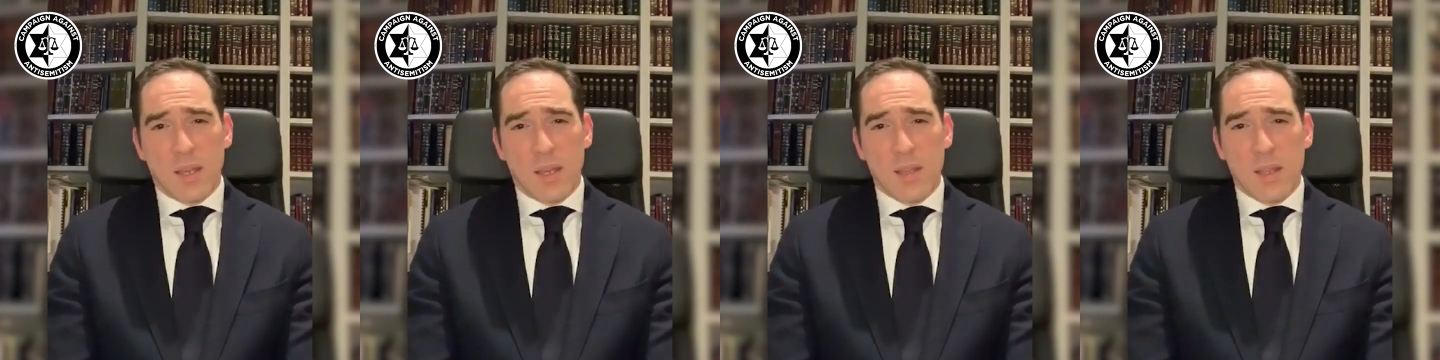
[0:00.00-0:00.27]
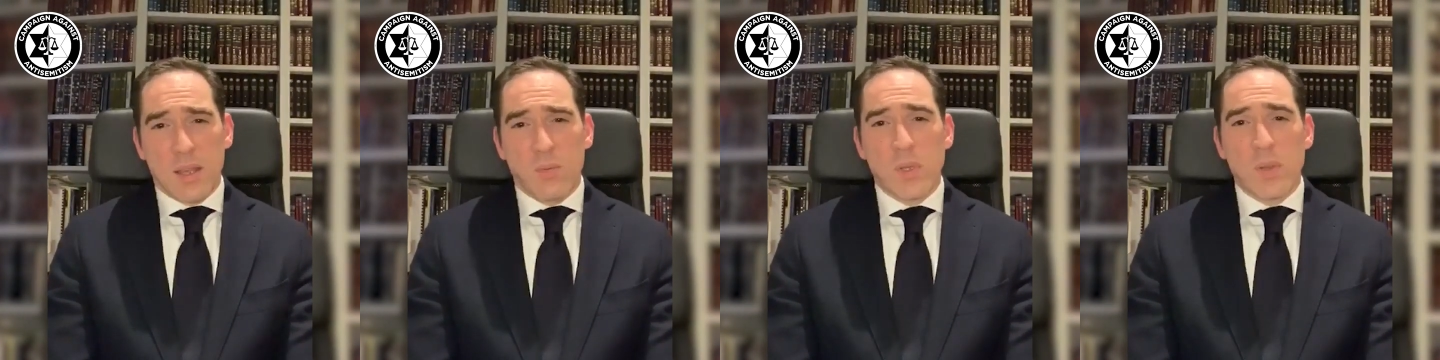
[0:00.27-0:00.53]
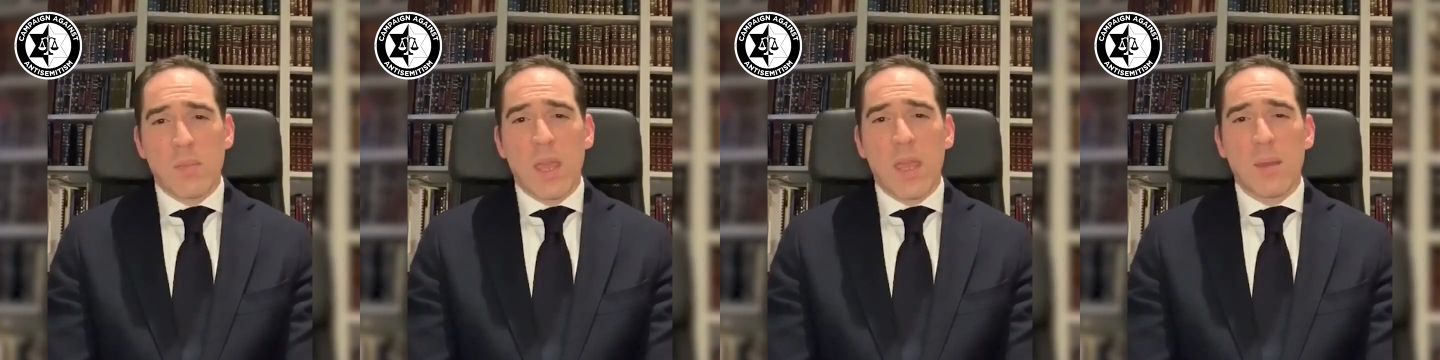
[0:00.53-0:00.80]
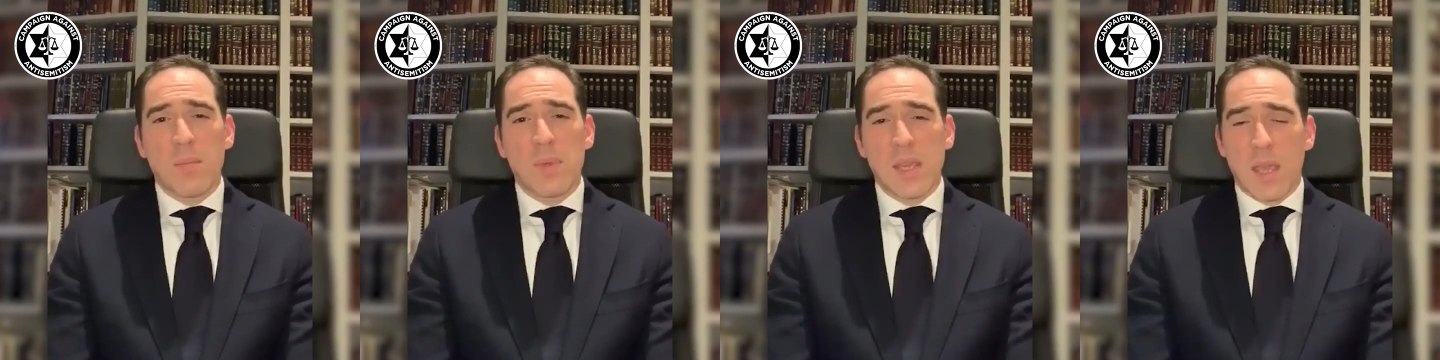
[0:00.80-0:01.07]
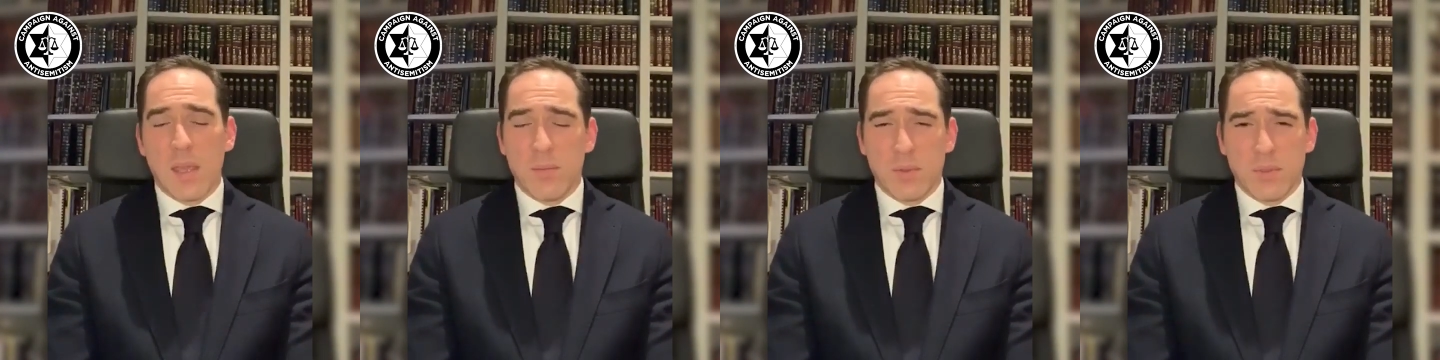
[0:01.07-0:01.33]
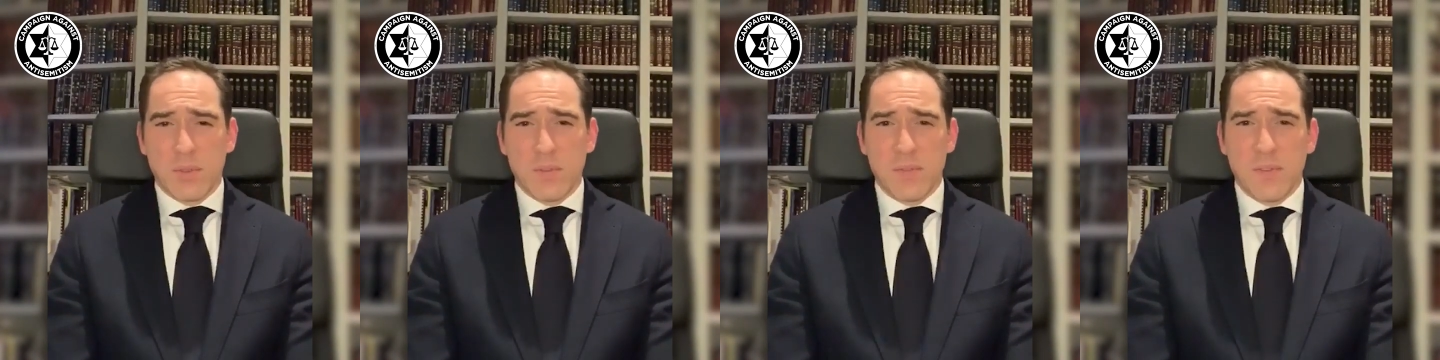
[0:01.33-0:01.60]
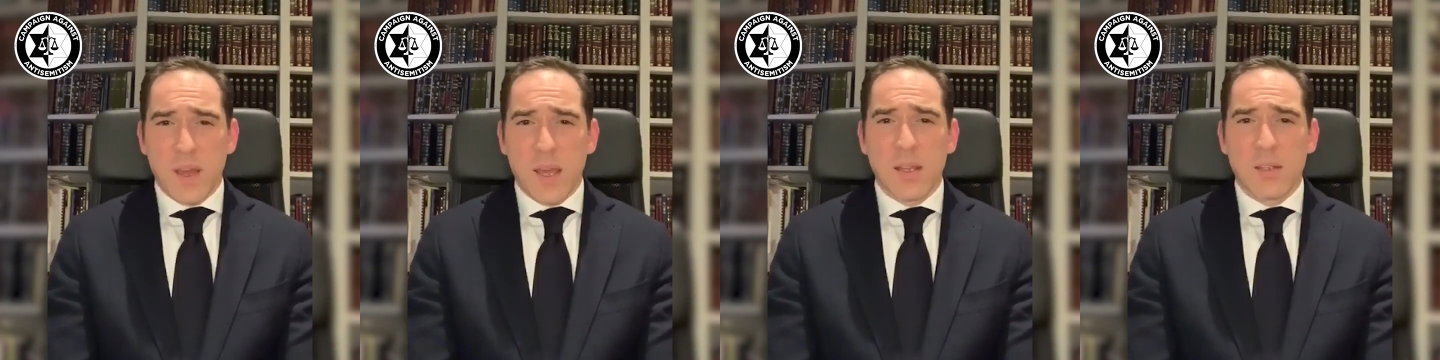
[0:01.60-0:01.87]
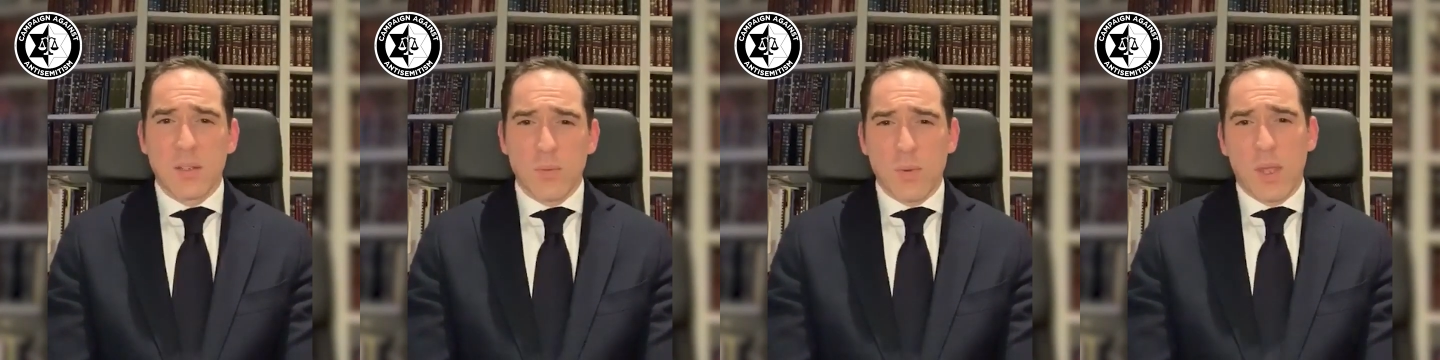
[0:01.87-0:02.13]
and that we may be able to
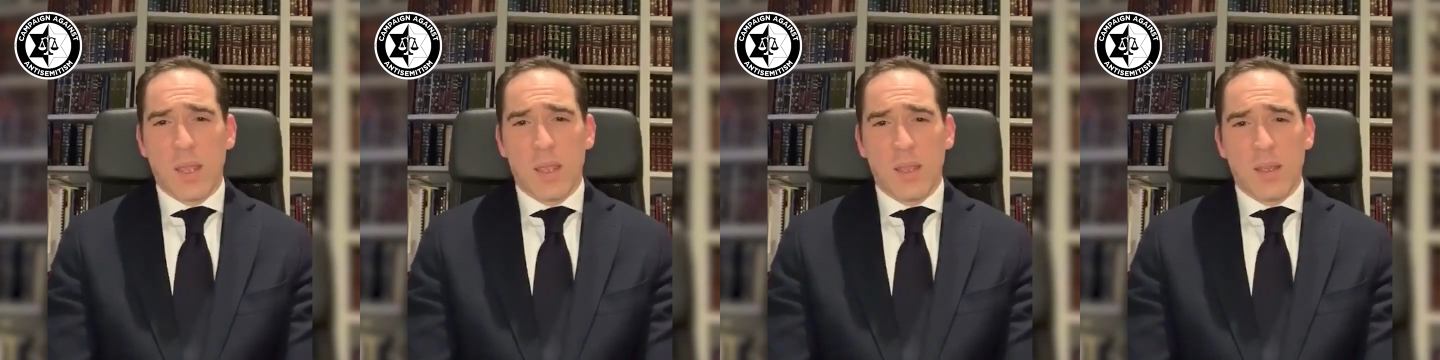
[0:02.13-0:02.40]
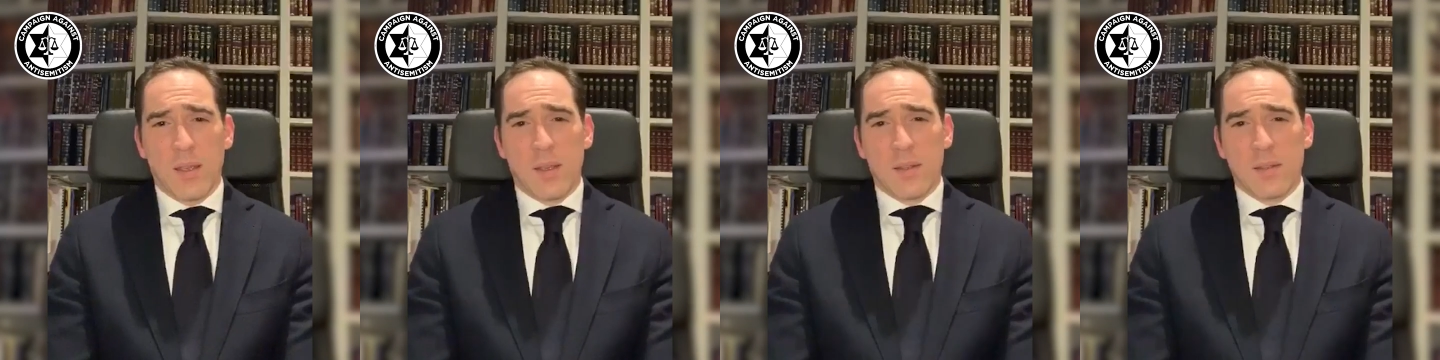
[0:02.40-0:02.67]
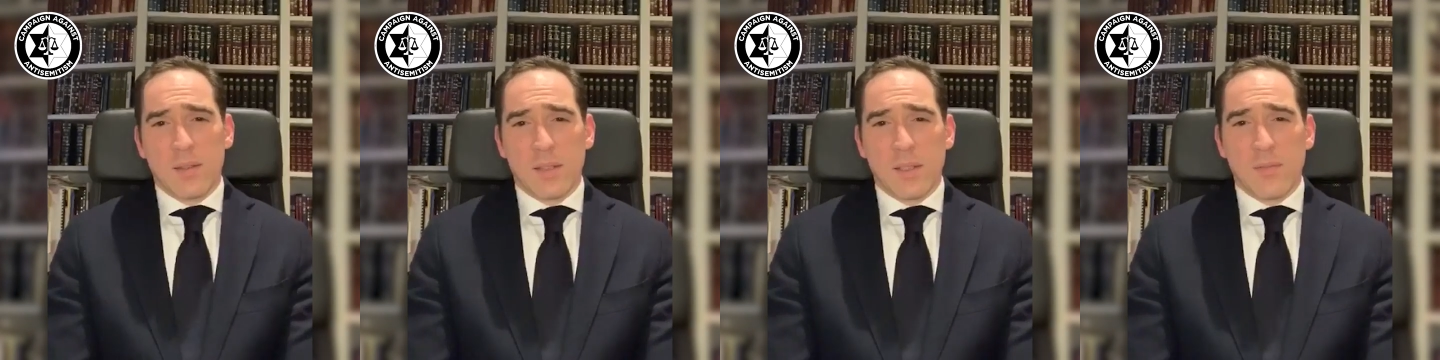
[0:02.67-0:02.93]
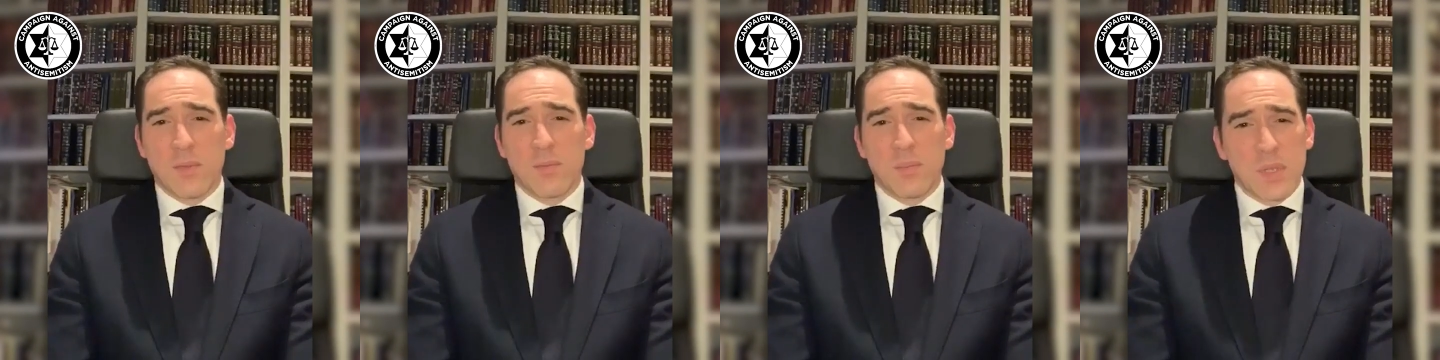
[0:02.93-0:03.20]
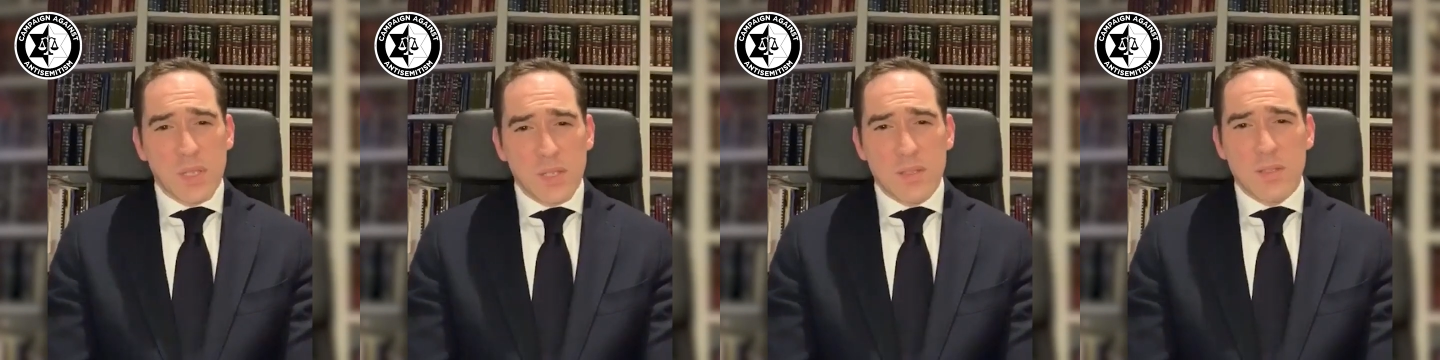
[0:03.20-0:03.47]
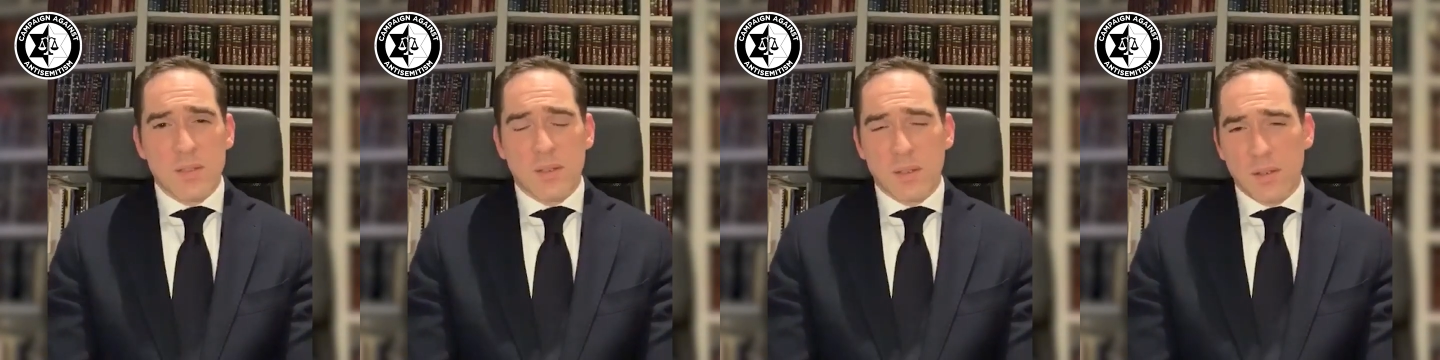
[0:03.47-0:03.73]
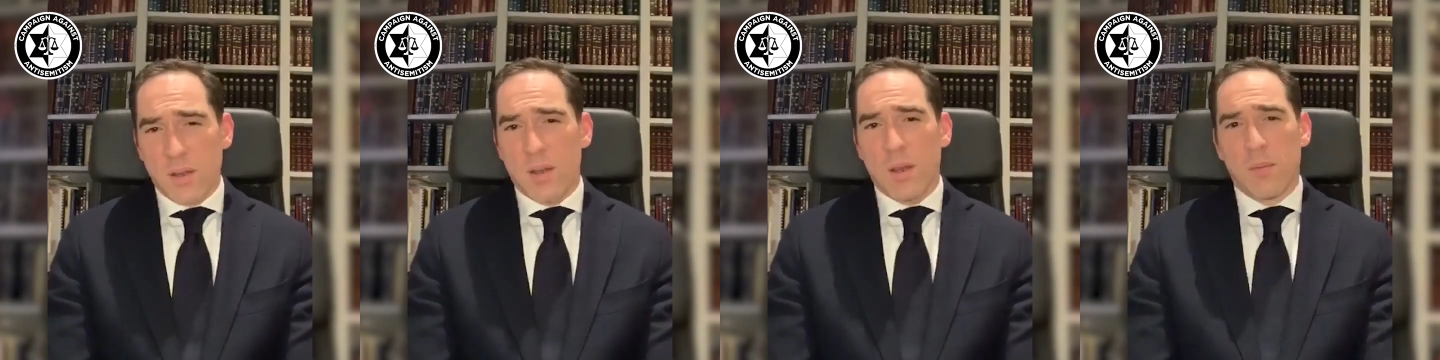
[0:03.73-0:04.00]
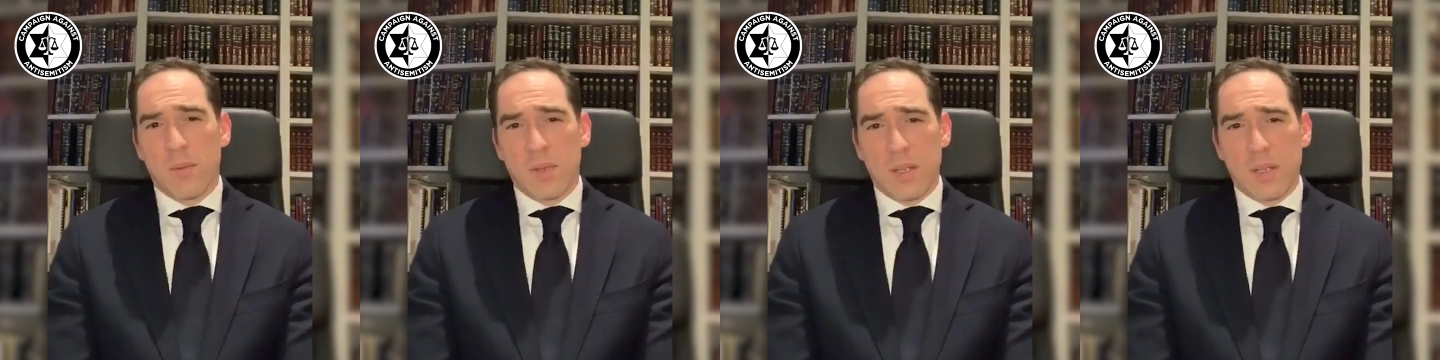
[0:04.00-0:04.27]
find a way to live in peace and
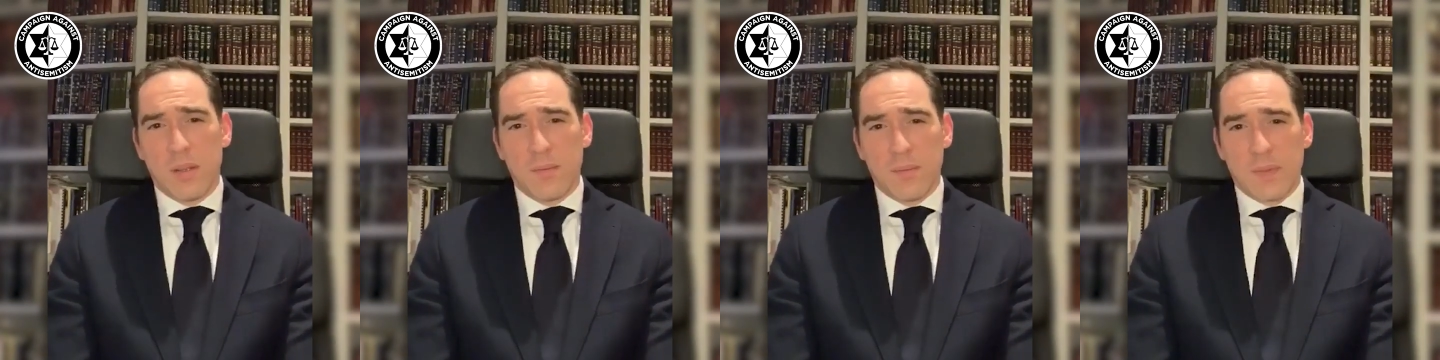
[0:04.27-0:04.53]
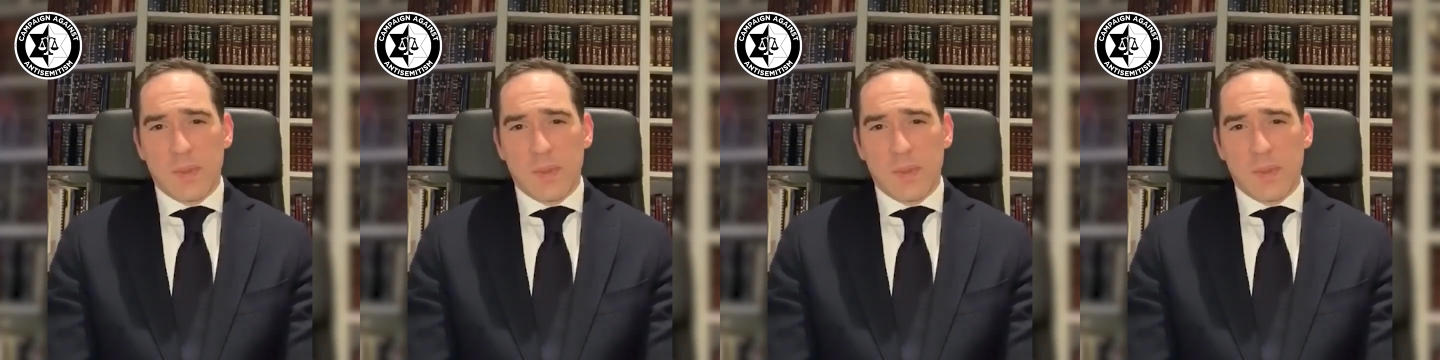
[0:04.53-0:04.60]
harmony